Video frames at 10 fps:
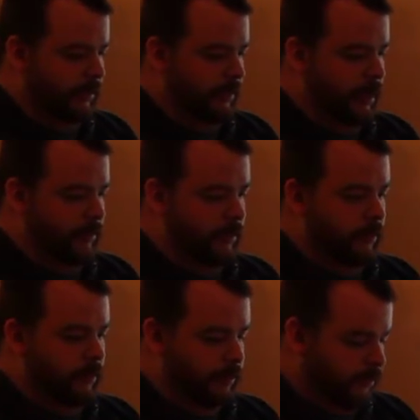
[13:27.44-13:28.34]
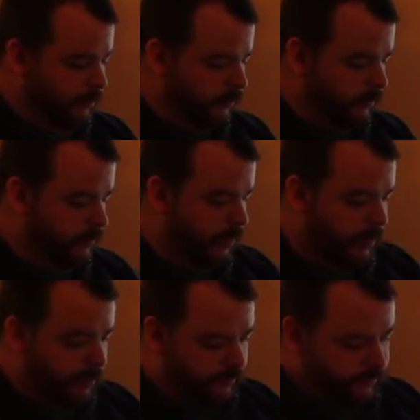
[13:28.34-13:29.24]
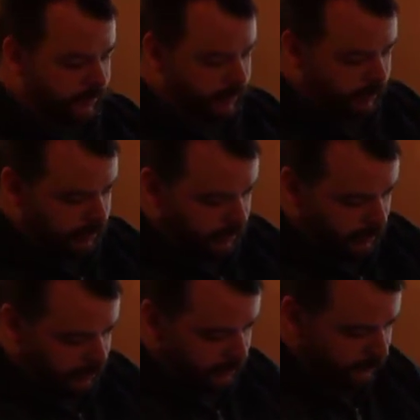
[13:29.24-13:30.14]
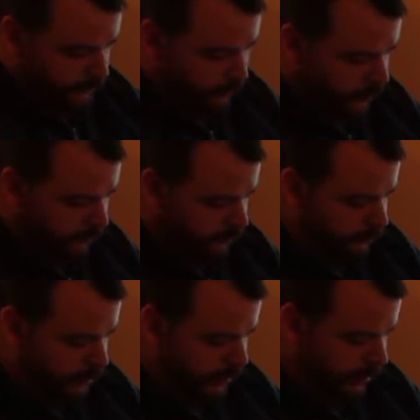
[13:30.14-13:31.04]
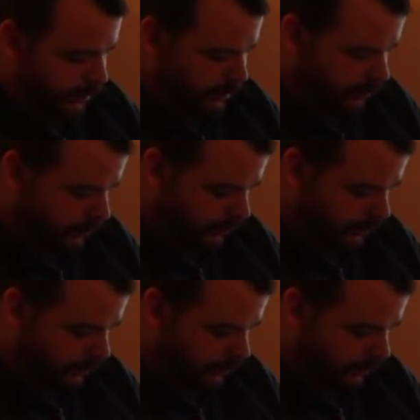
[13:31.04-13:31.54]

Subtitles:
That one, it's over 2.5. Let's see if our problem is right here.